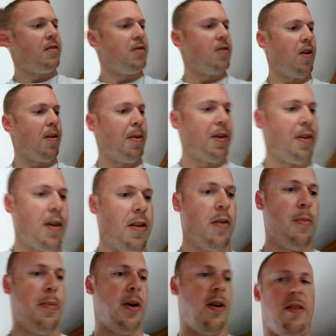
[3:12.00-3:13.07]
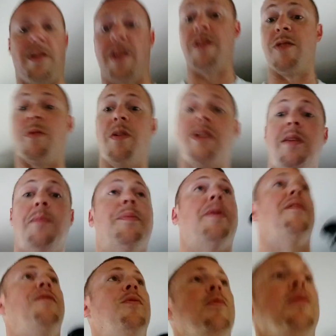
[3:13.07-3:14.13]
Sorry about that little pause. I just want to keep
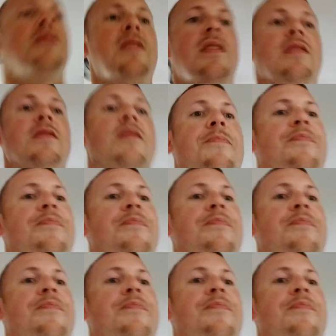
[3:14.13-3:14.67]
a few of the seeds.